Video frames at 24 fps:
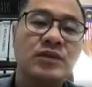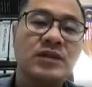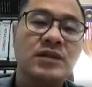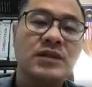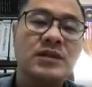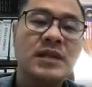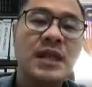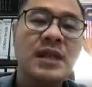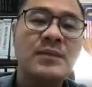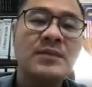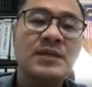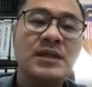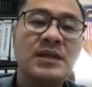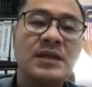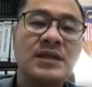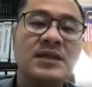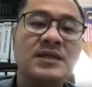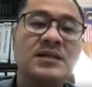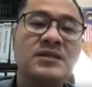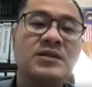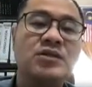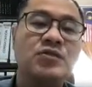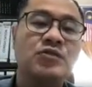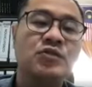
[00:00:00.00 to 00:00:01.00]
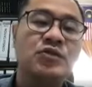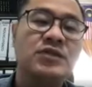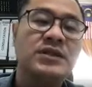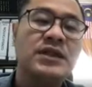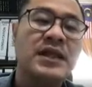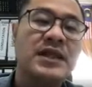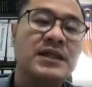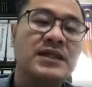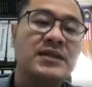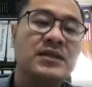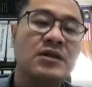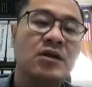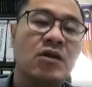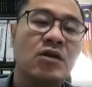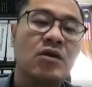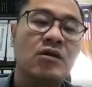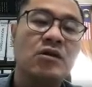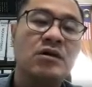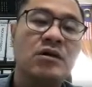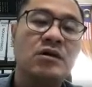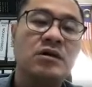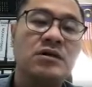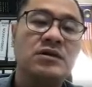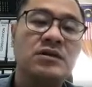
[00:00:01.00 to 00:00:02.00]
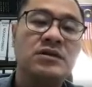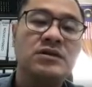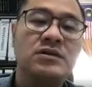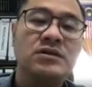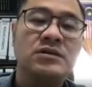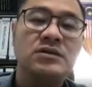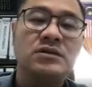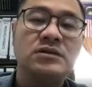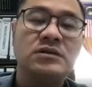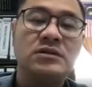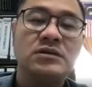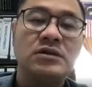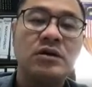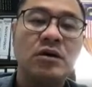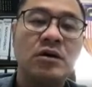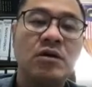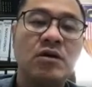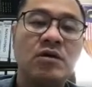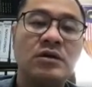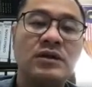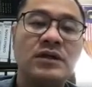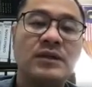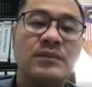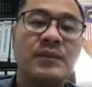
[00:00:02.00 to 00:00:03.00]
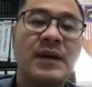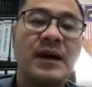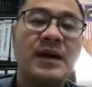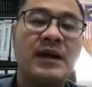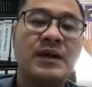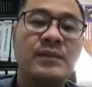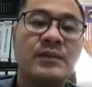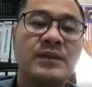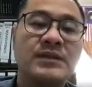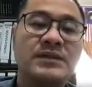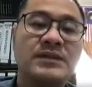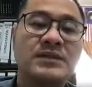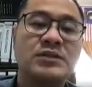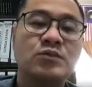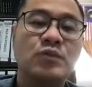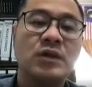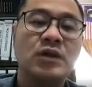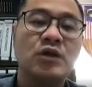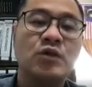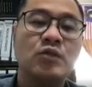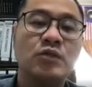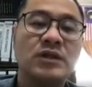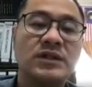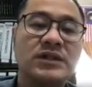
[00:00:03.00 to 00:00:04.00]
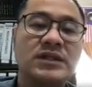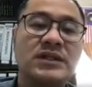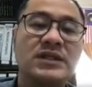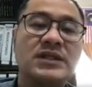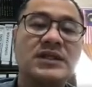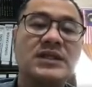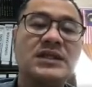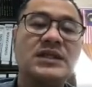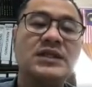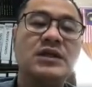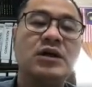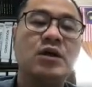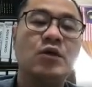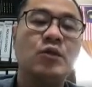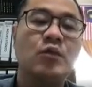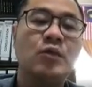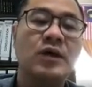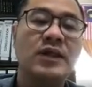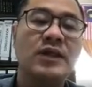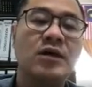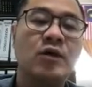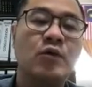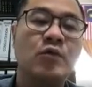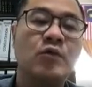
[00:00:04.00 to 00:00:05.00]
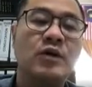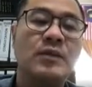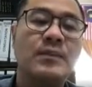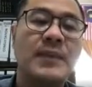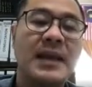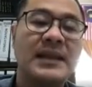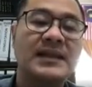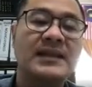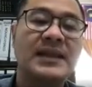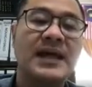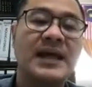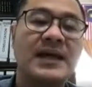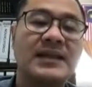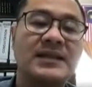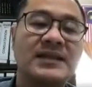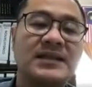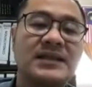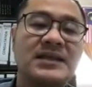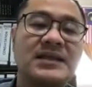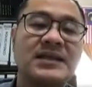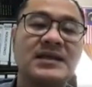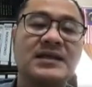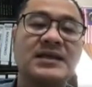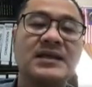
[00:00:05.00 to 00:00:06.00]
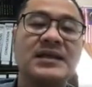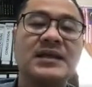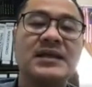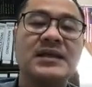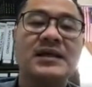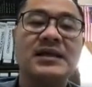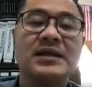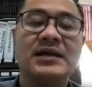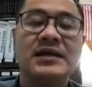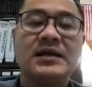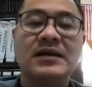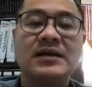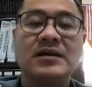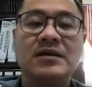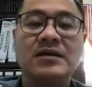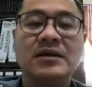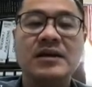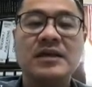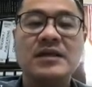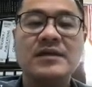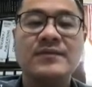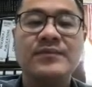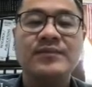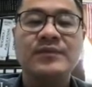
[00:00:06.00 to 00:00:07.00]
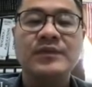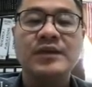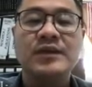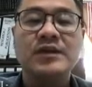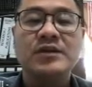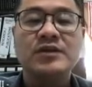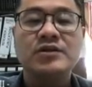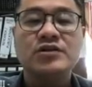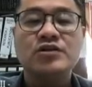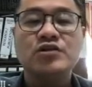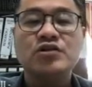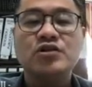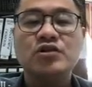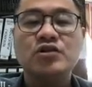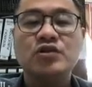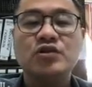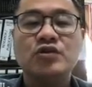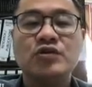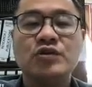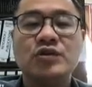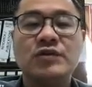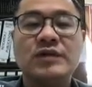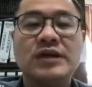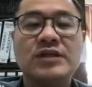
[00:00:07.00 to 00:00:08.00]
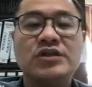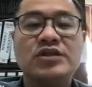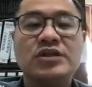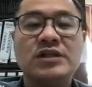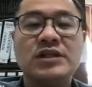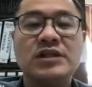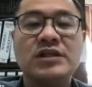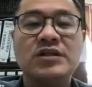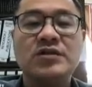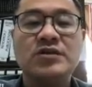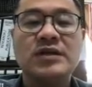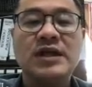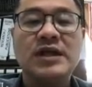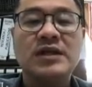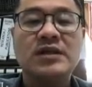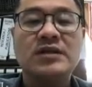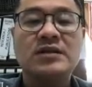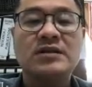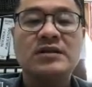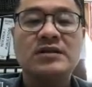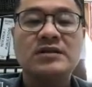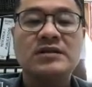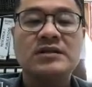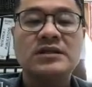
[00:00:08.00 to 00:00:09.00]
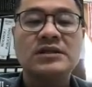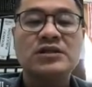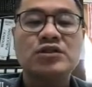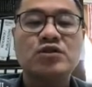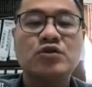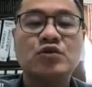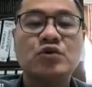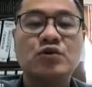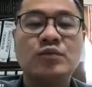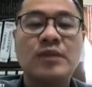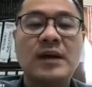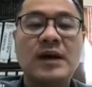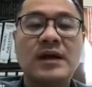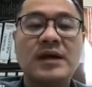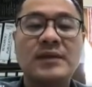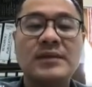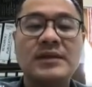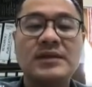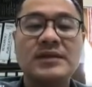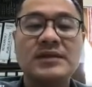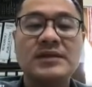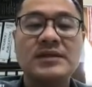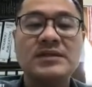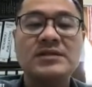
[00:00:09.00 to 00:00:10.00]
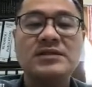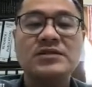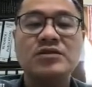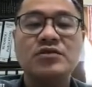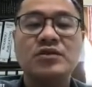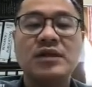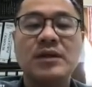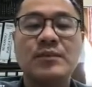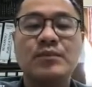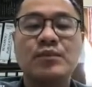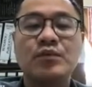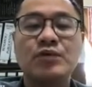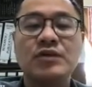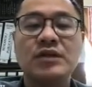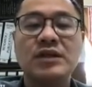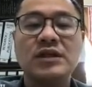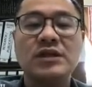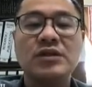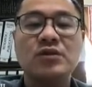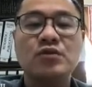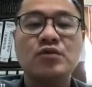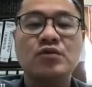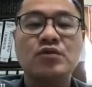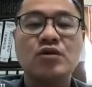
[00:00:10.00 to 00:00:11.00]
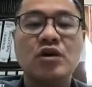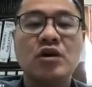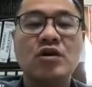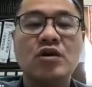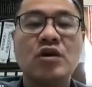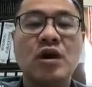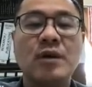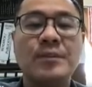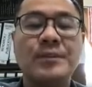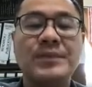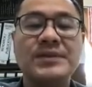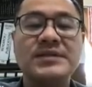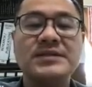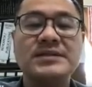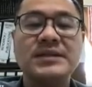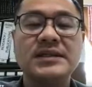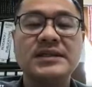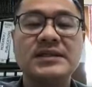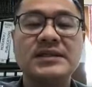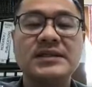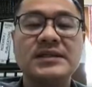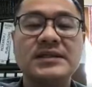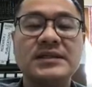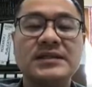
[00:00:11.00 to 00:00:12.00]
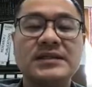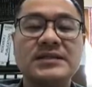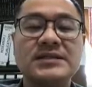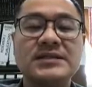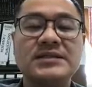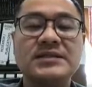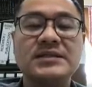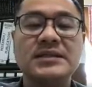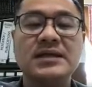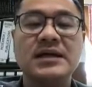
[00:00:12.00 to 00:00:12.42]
them in, you would get all the parameters 1 over t or 1 over beta t. Okay, so eventually you get these two parameters, you can put into your compensators